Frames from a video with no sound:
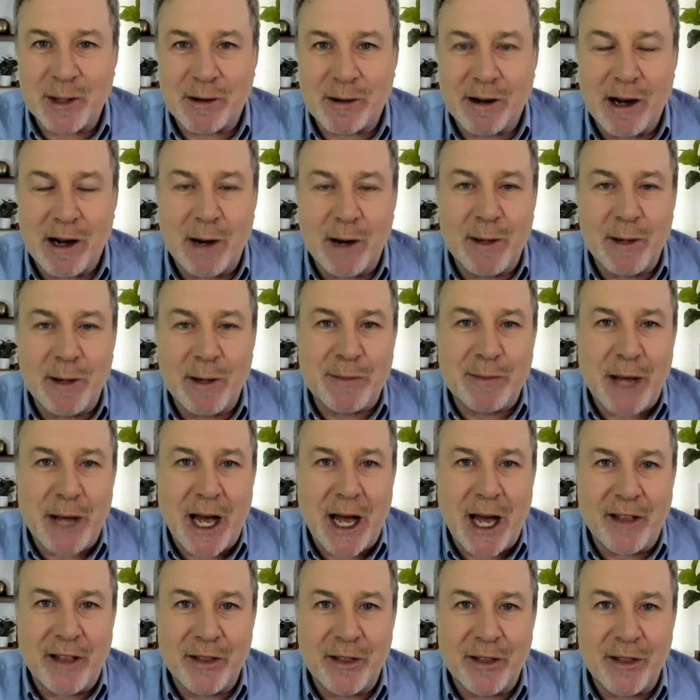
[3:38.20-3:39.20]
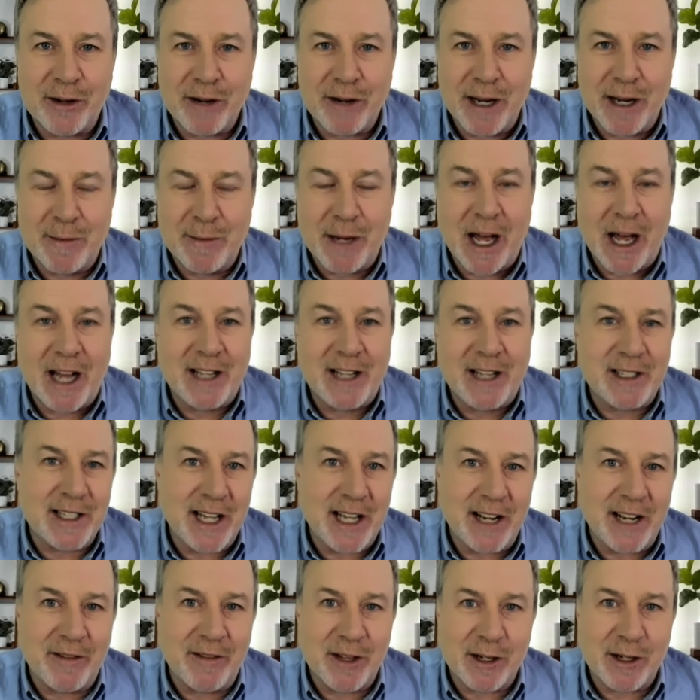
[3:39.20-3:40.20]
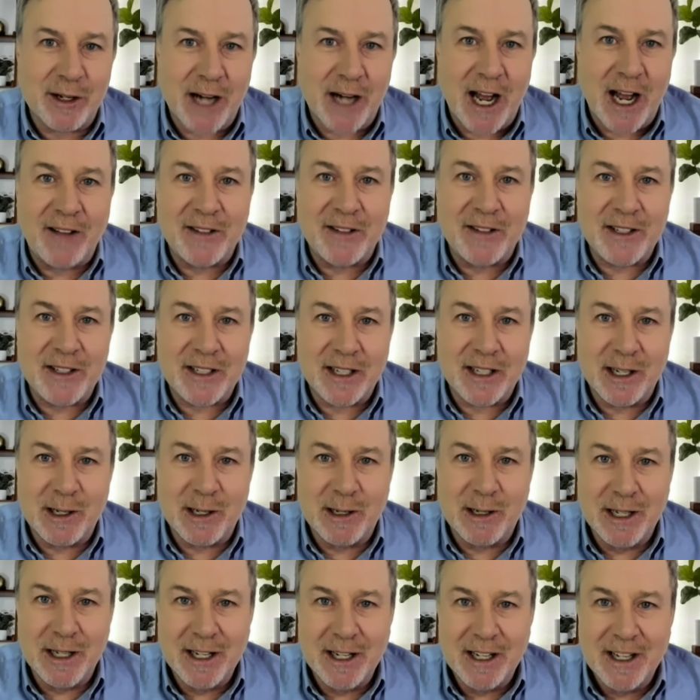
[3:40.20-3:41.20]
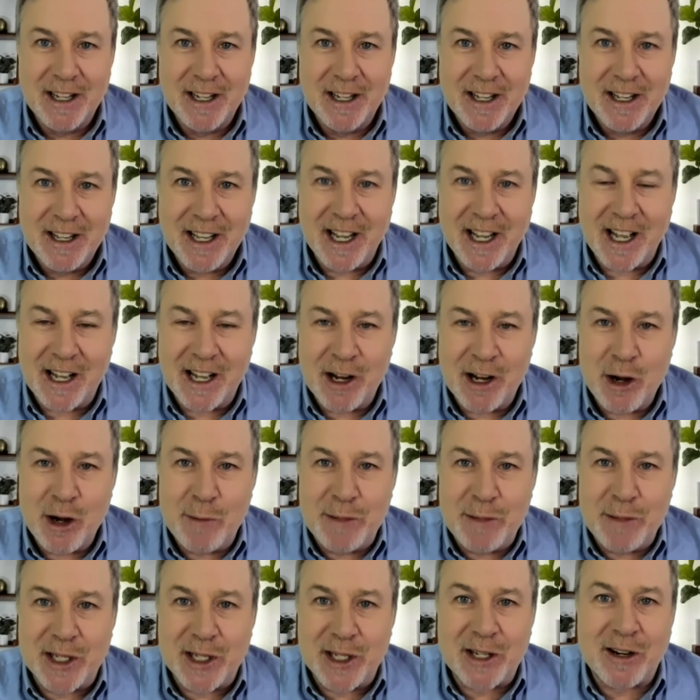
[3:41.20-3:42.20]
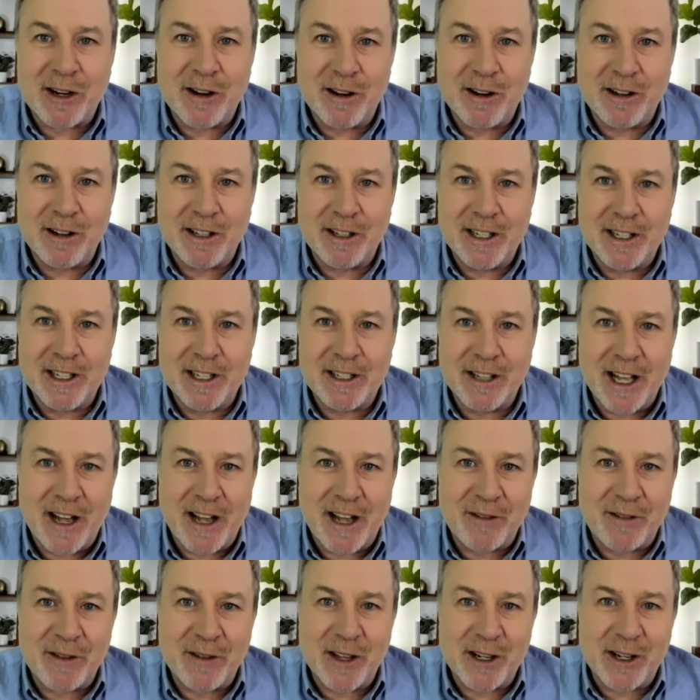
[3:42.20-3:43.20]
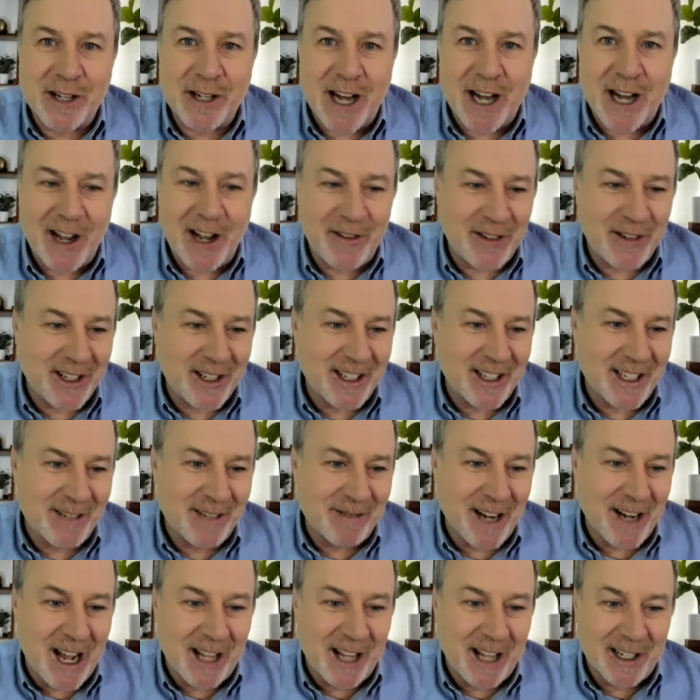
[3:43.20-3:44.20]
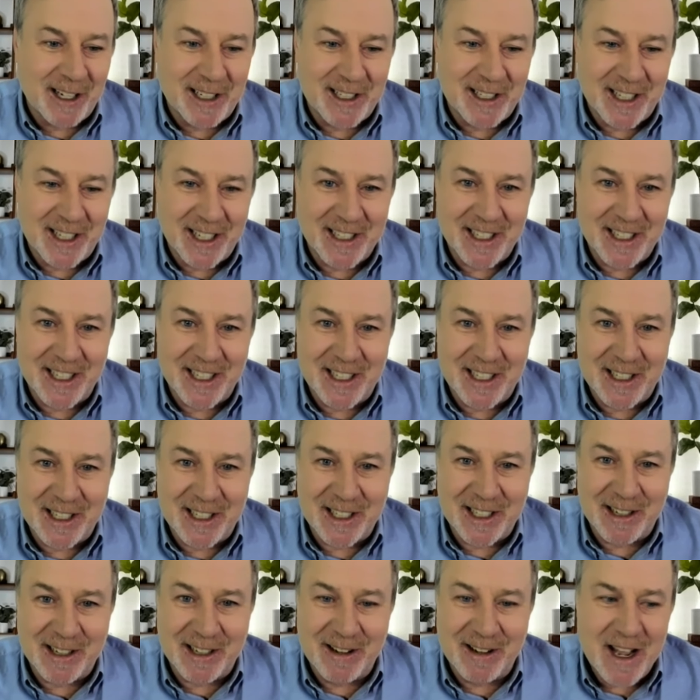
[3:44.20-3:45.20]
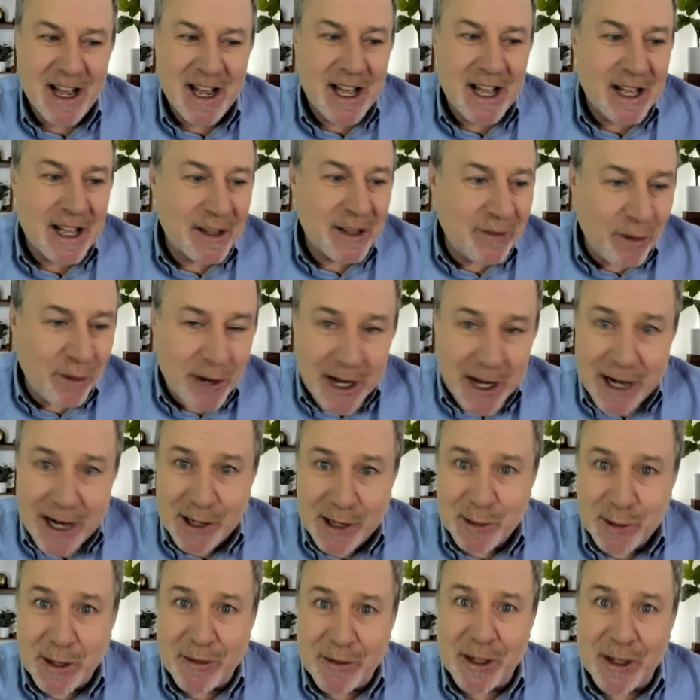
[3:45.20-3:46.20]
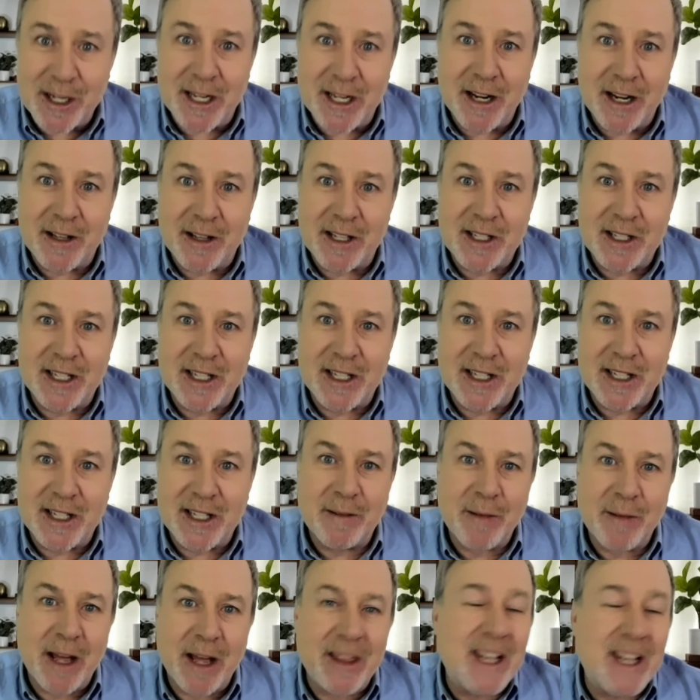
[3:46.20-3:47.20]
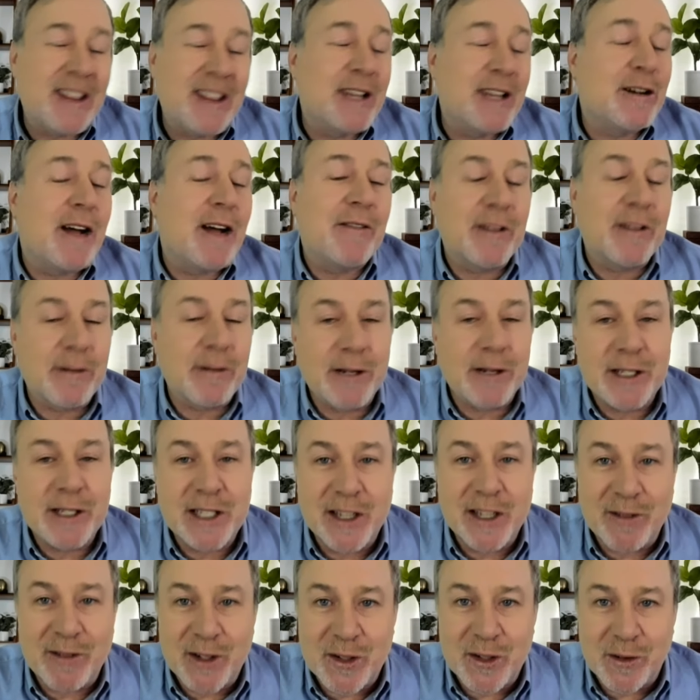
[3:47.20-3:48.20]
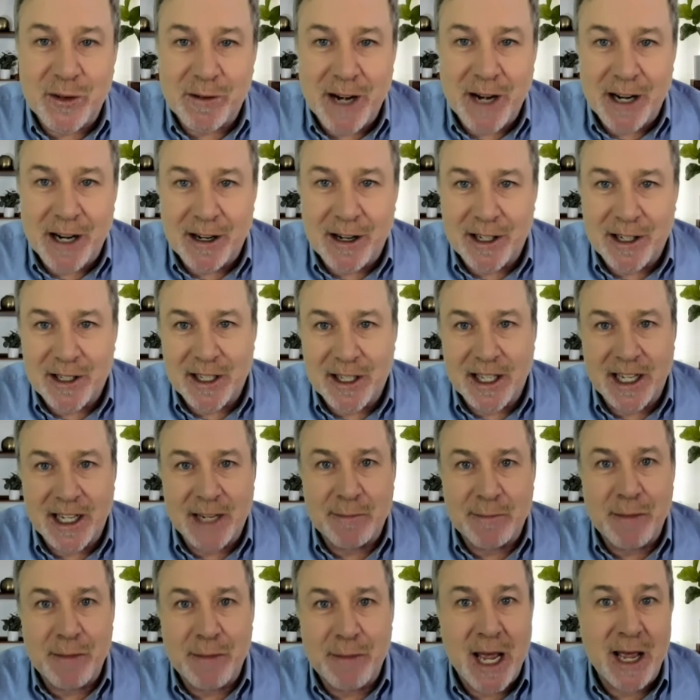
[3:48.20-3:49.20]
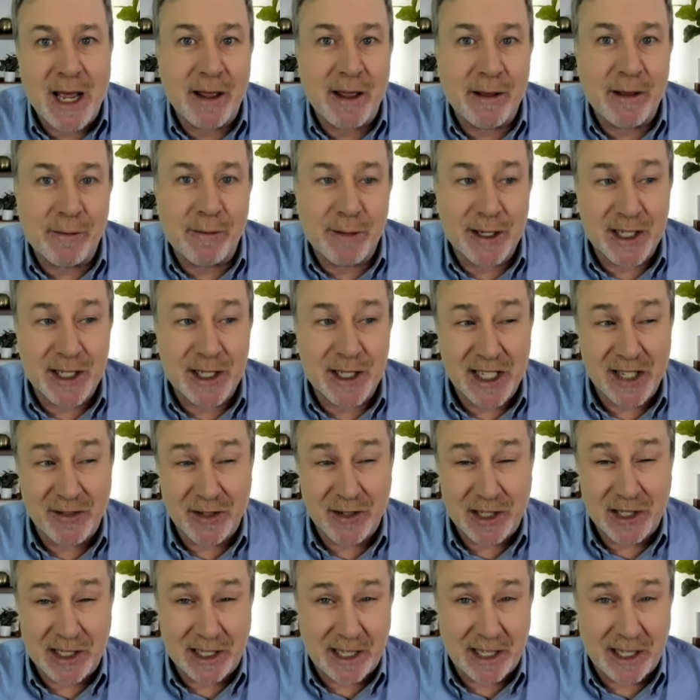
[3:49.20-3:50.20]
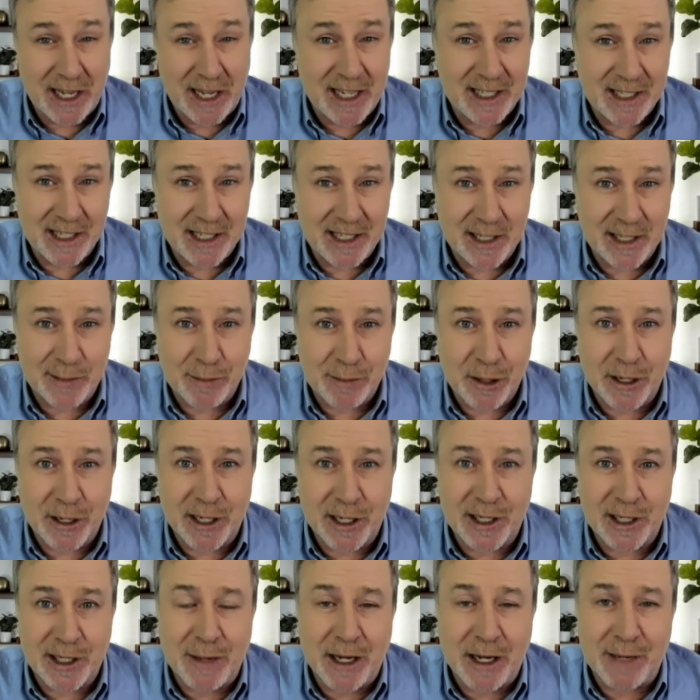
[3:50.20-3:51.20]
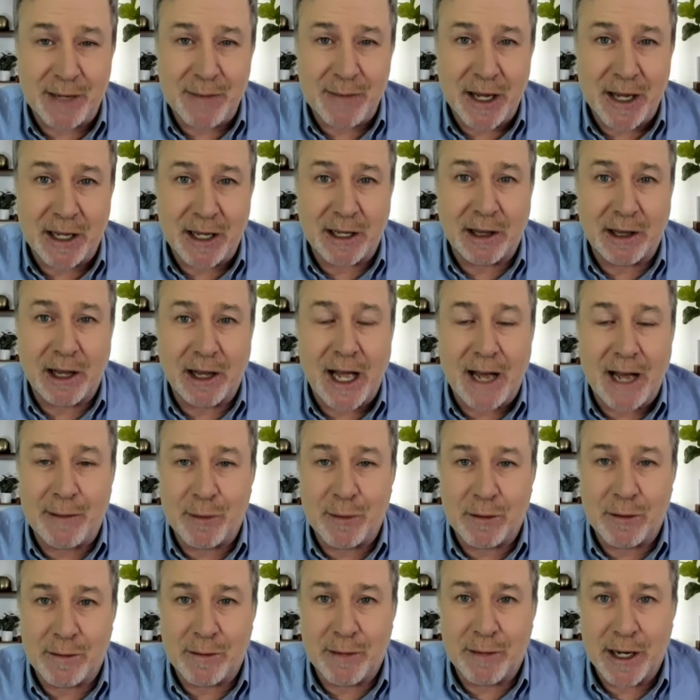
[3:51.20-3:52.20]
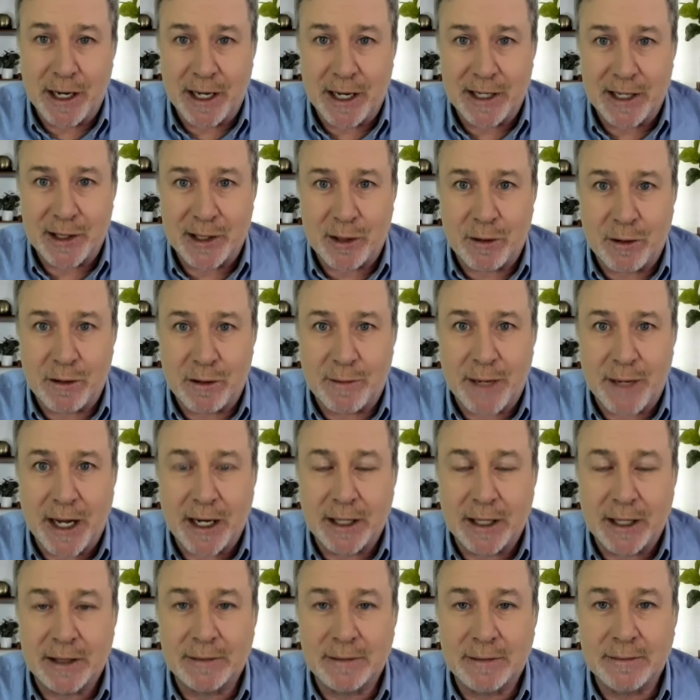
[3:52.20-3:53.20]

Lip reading: who are always bad, the dream dies the day of the draft. So you get hope is eternal until after the draft, and then reality sets in. So 49ers will have a good year this year. I think they drafted the receivers for the record so they can pay receivers less because Purdy's about to make a lot more money as a quarterback.